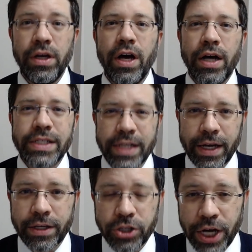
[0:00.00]
a
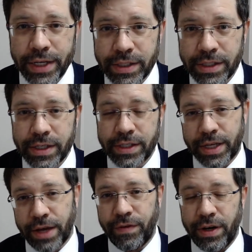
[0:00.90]
second chance is given.